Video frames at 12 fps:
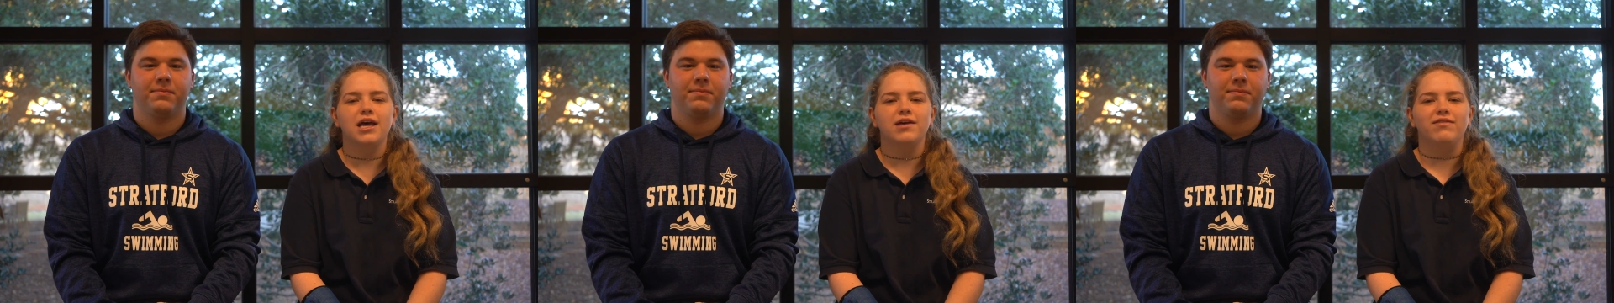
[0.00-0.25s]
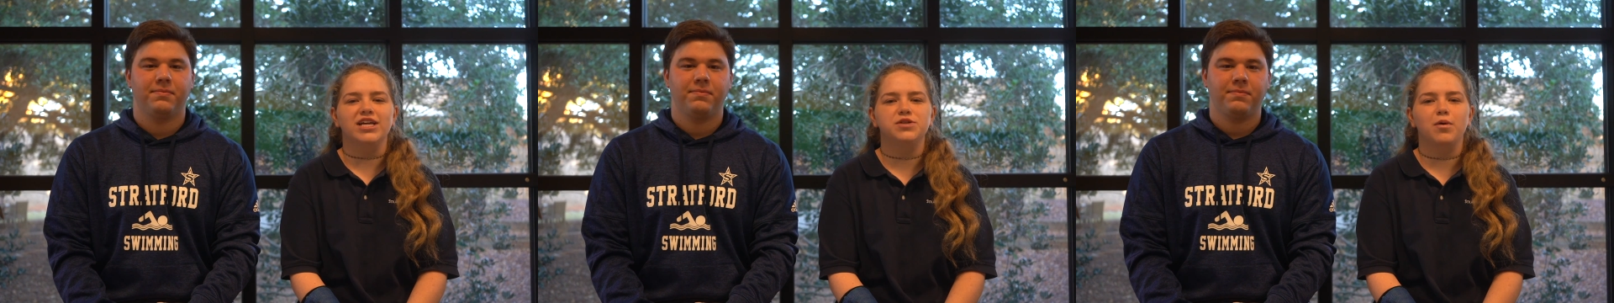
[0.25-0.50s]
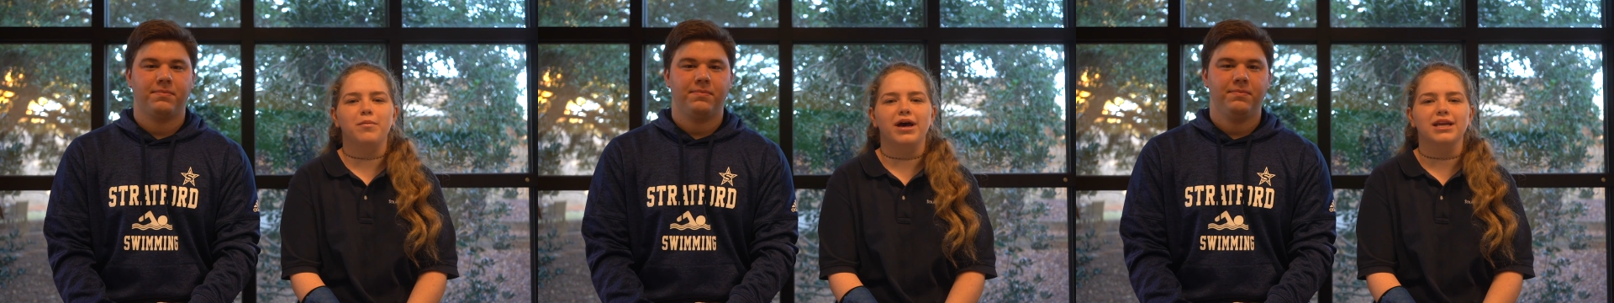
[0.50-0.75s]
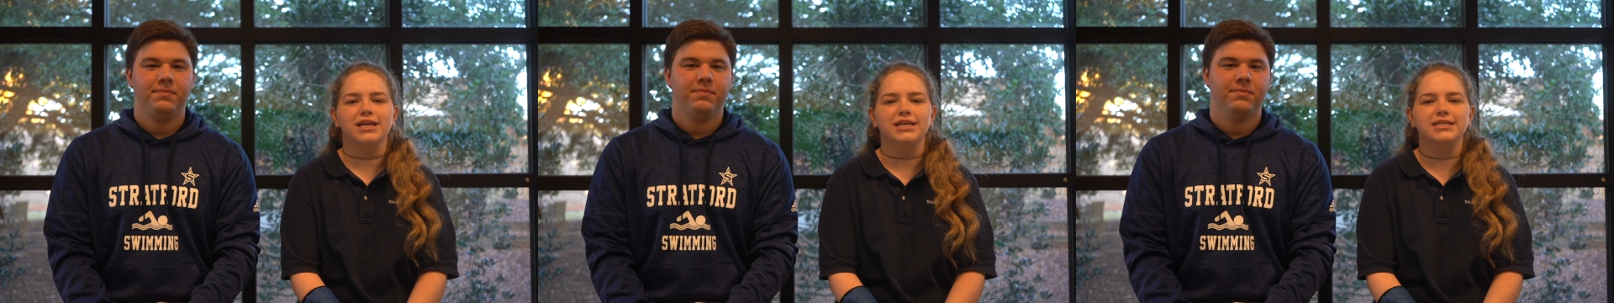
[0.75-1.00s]
Speaker 1: vegetable
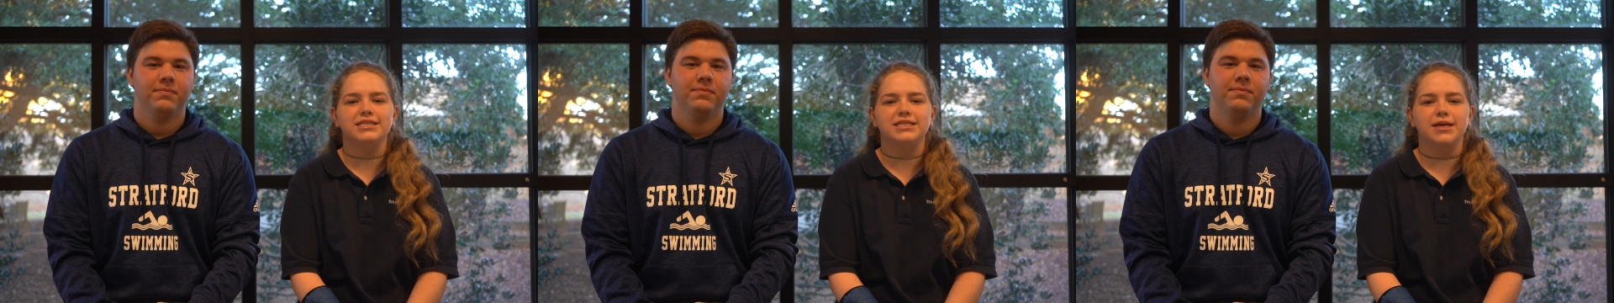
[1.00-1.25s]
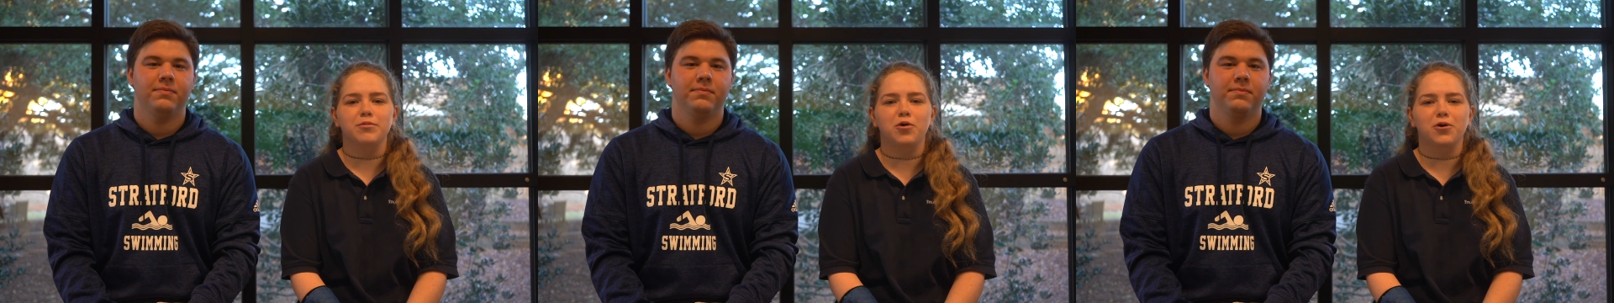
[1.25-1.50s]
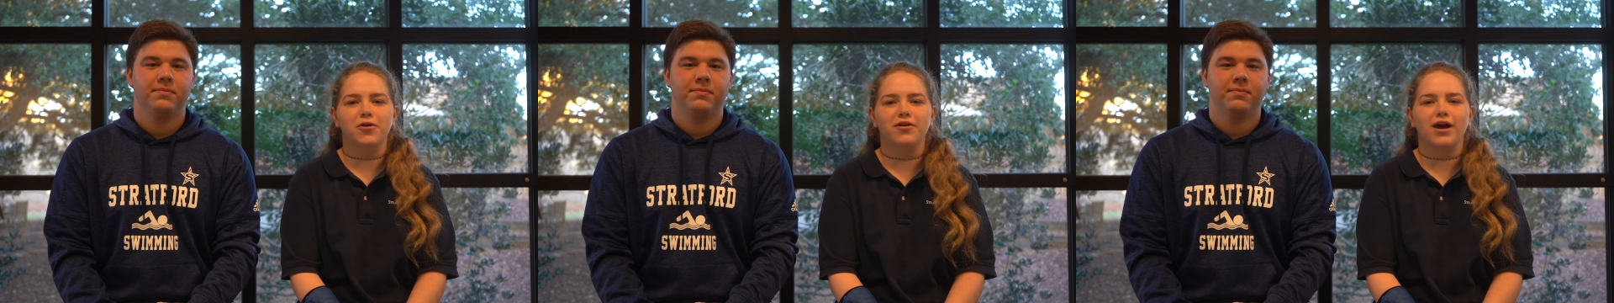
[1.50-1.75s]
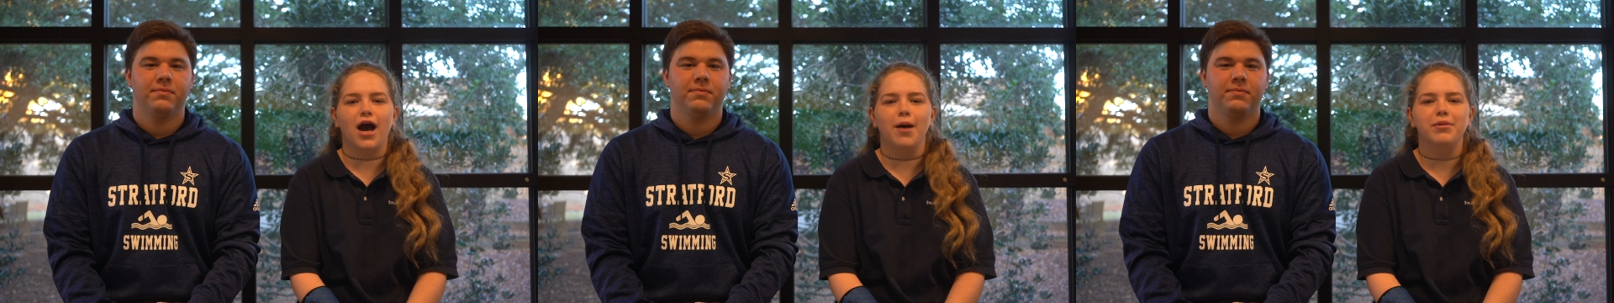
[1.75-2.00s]
medley, steamed corn on the
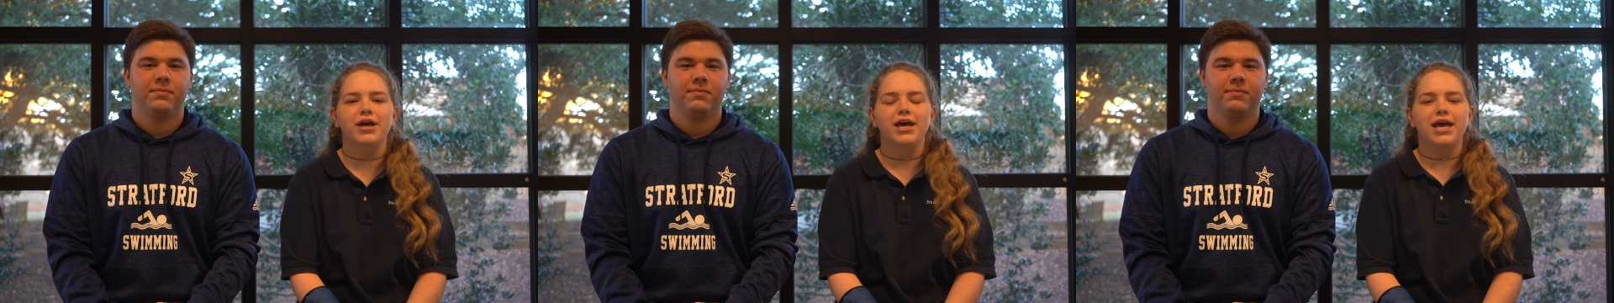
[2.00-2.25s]
cob,